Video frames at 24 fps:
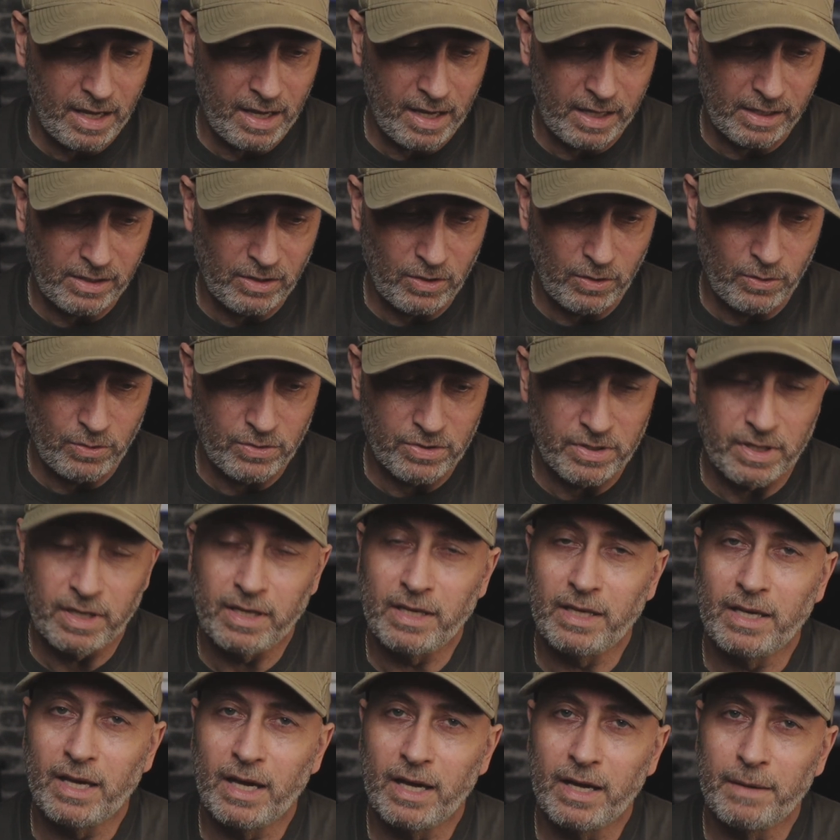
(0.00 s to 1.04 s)
and use
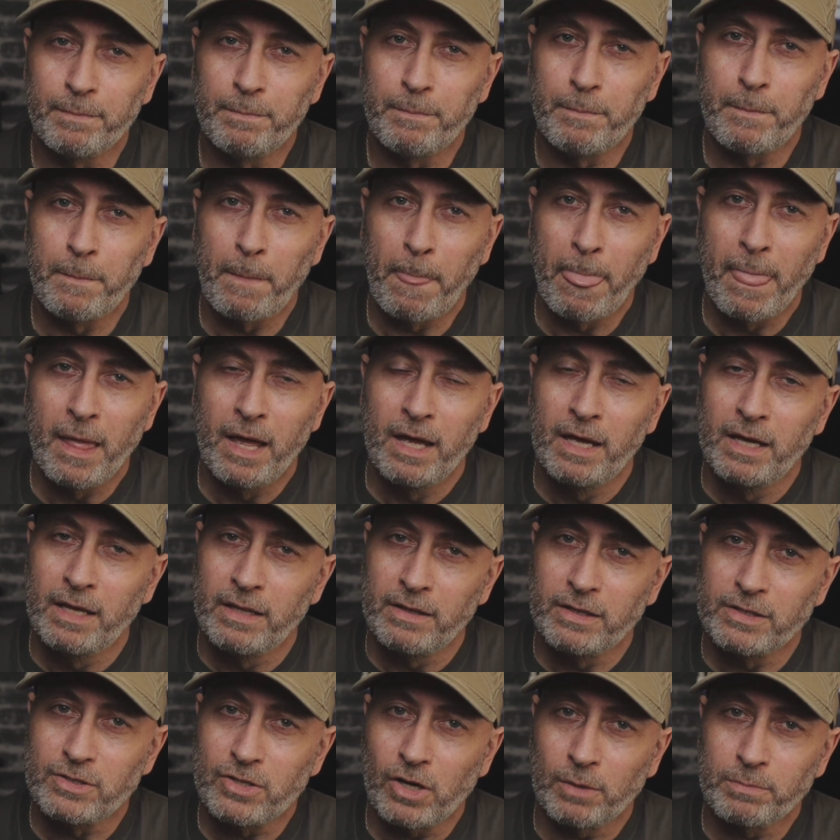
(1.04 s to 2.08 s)
the
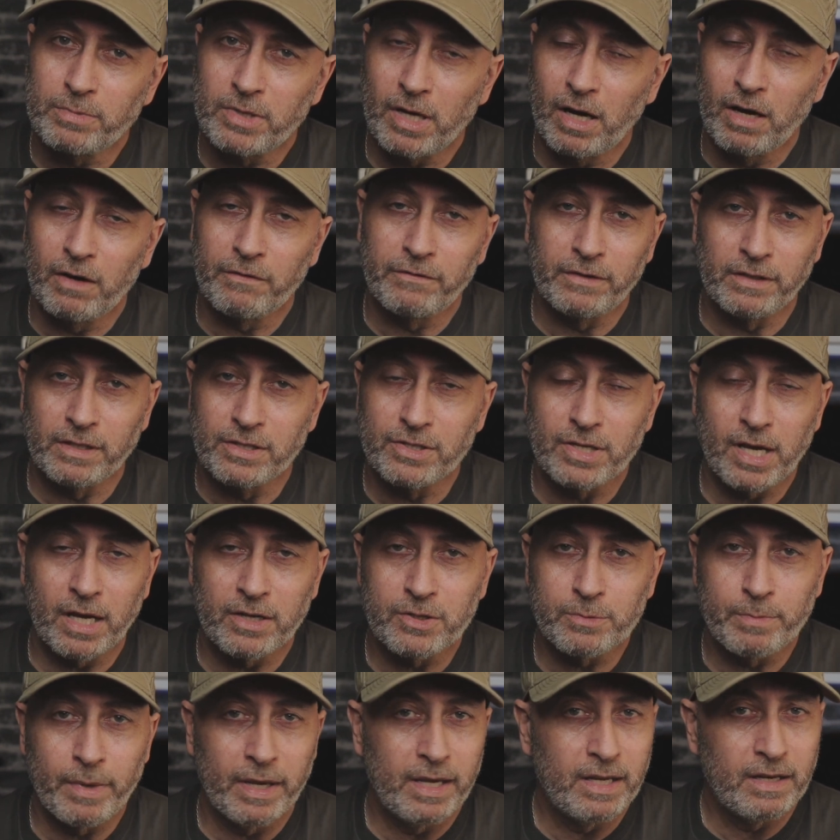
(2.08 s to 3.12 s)
top dial for your shutter
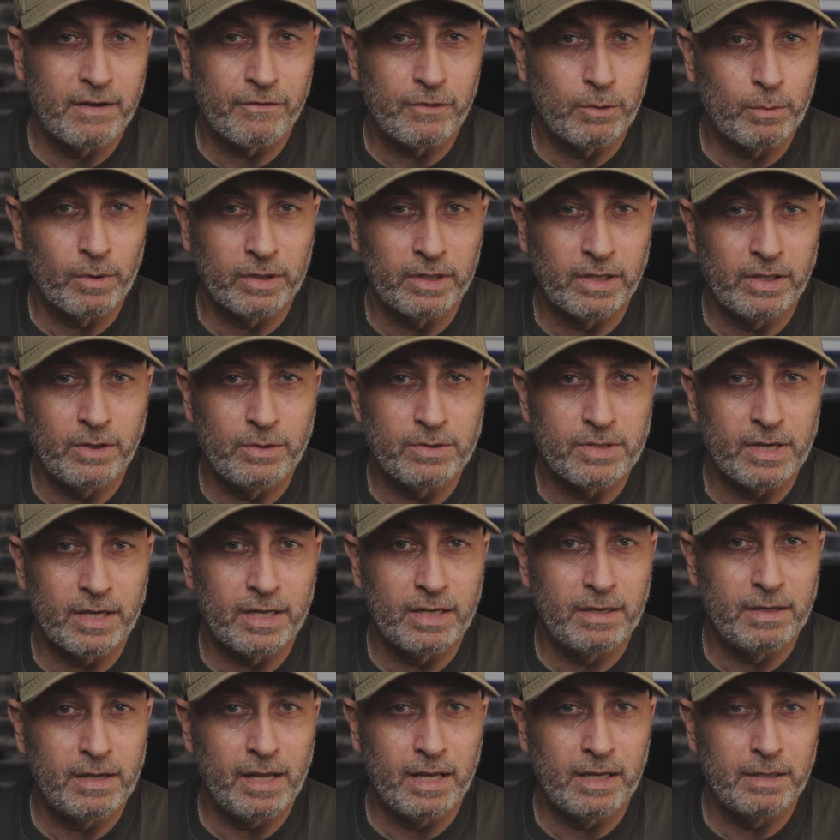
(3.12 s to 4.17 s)
speed if you want to use it
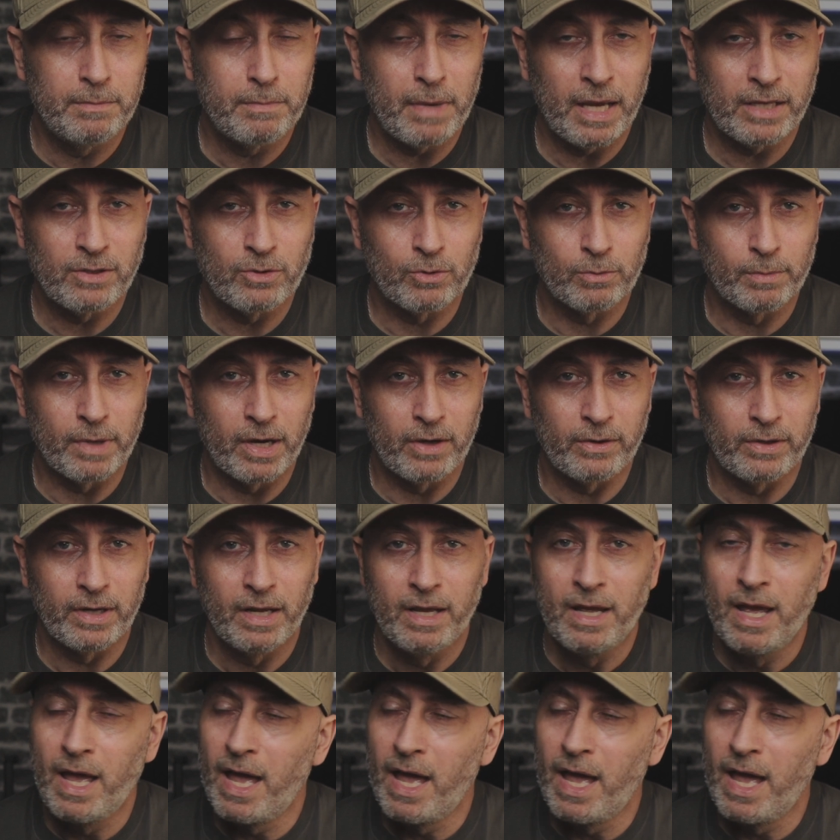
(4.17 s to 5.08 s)
in manual mode.